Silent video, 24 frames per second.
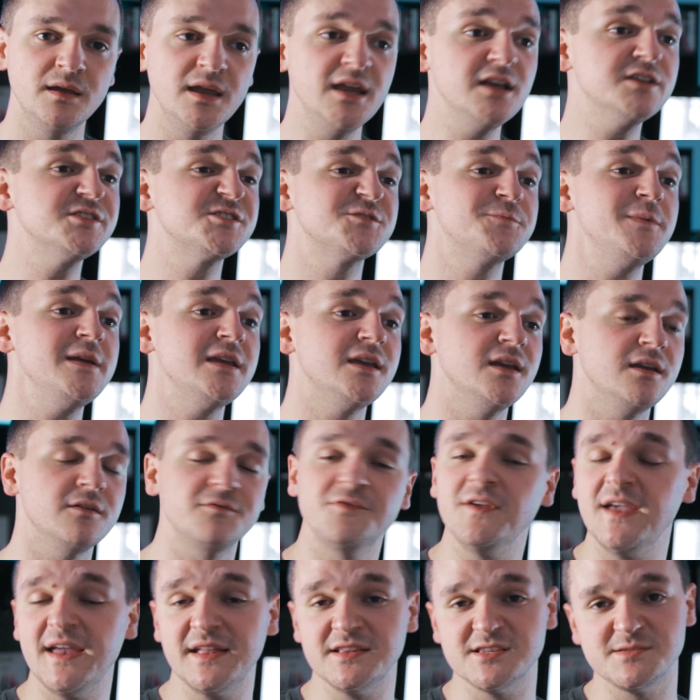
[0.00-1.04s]
English-speaking
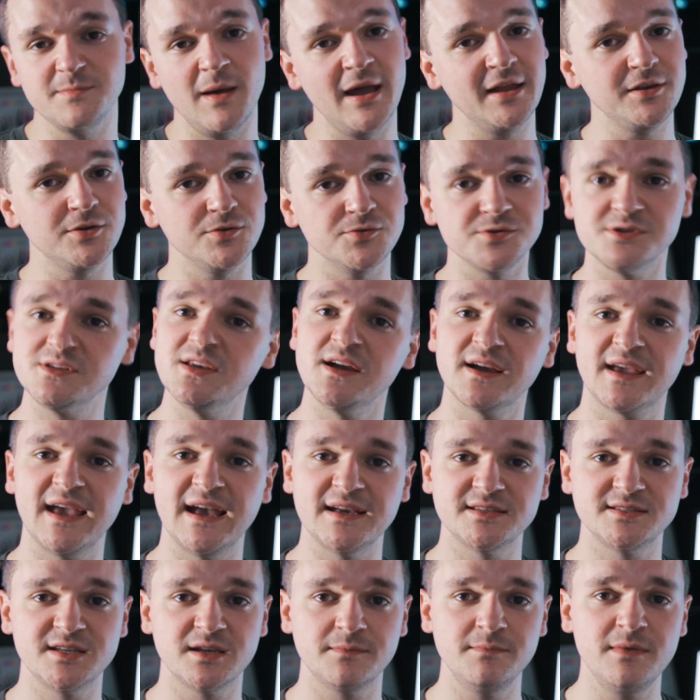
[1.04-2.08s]
fans might use
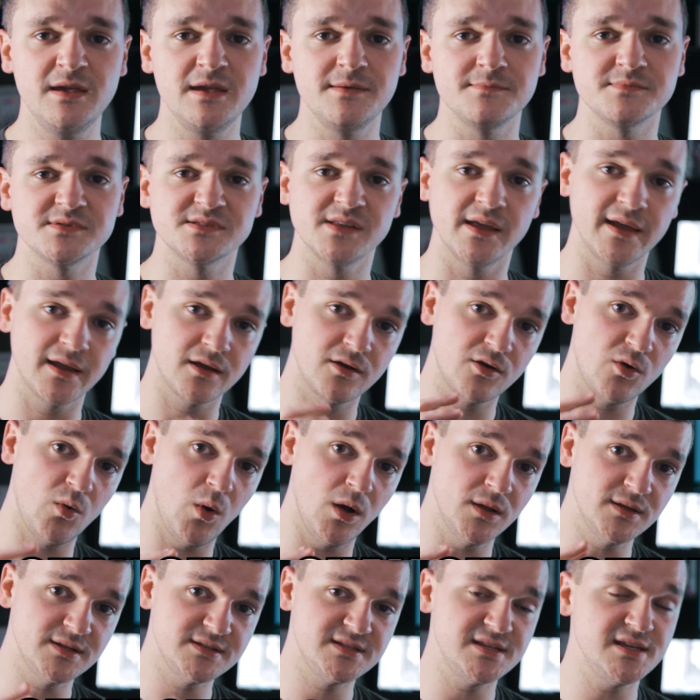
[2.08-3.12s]
sarcastic memes like
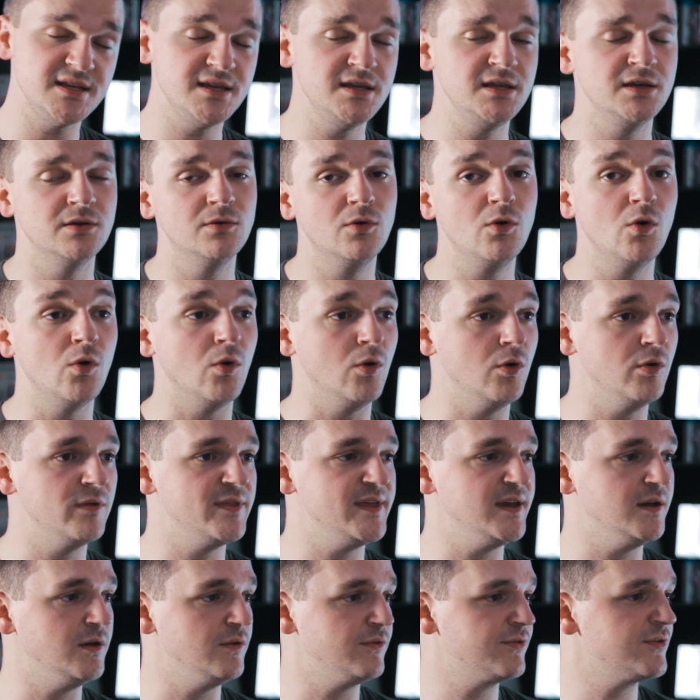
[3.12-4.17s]
quality, or
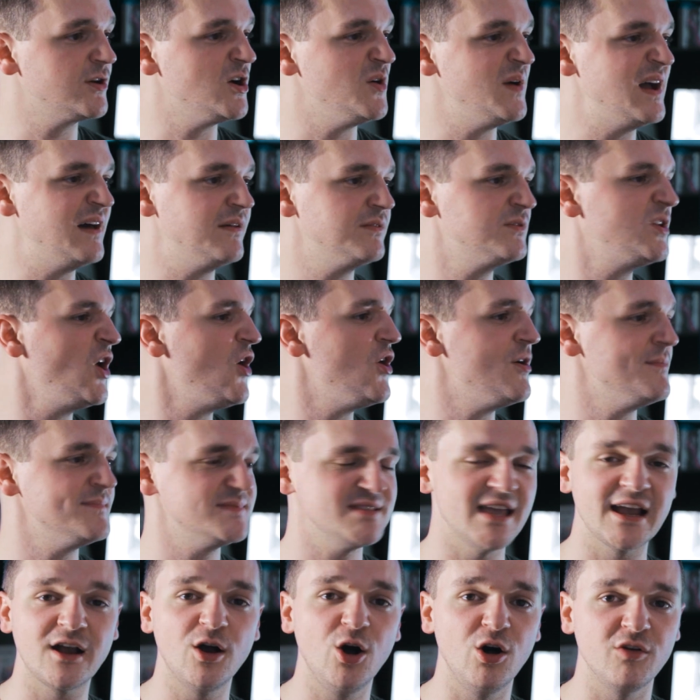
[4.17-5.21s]
they'll throw out
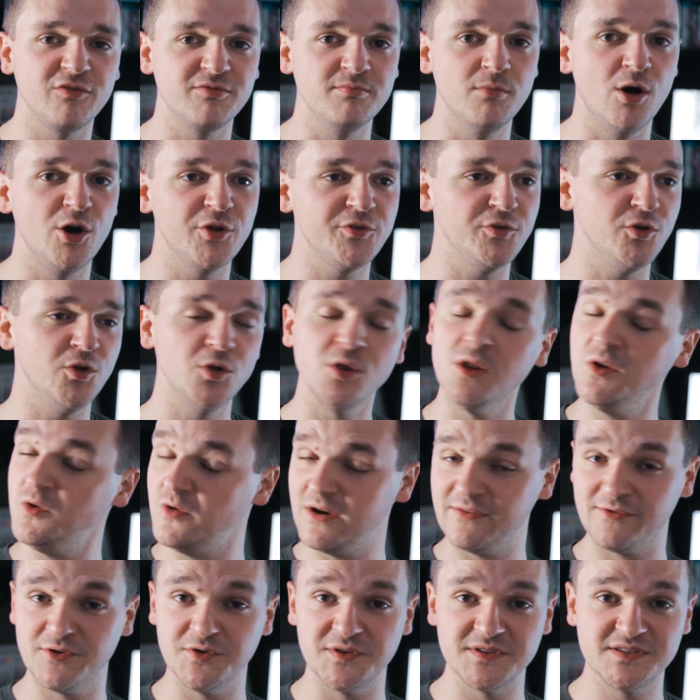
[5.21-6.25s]
terms like off-model,
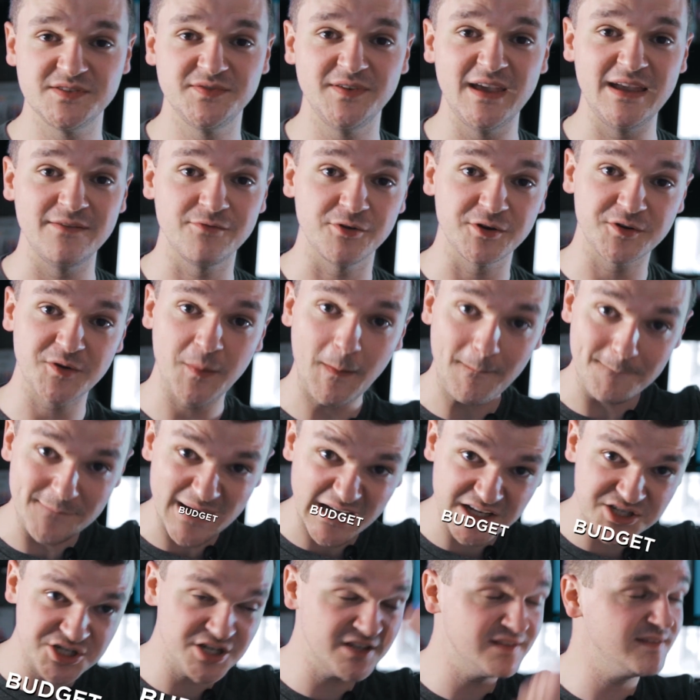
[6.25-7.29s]
or everyone's favorite
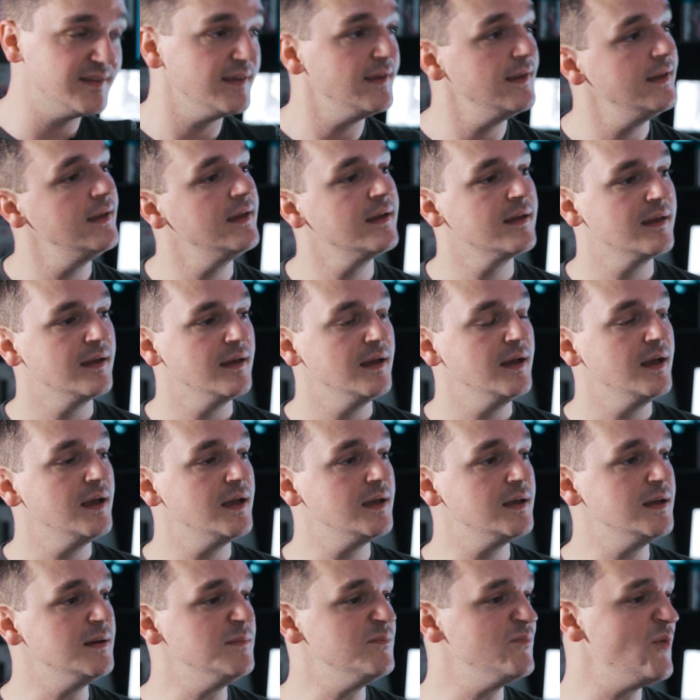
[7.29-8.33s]
budget,
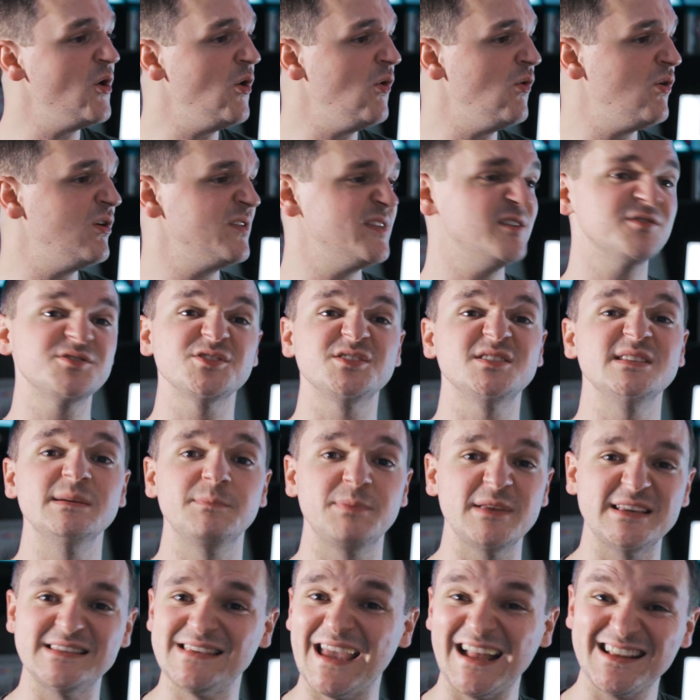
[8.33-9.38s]
or they'll just
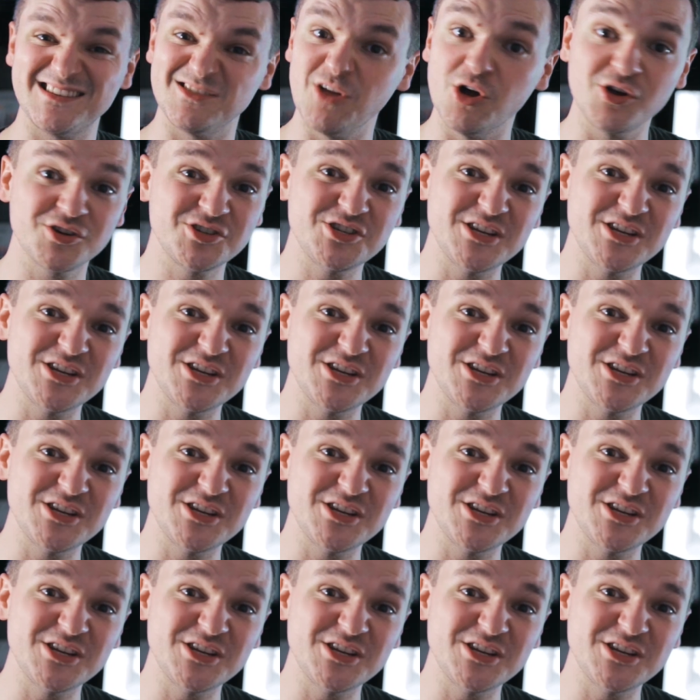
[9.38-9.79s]
simply say it's dog